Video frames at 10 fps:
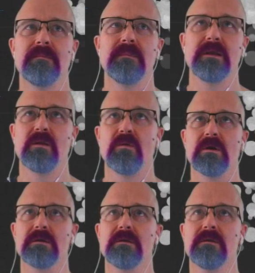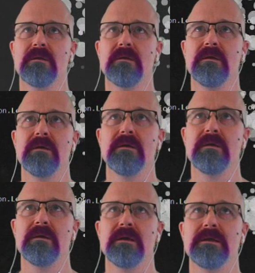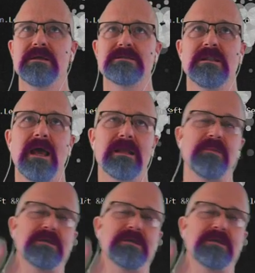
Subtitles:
It'll work. It doesn't like it because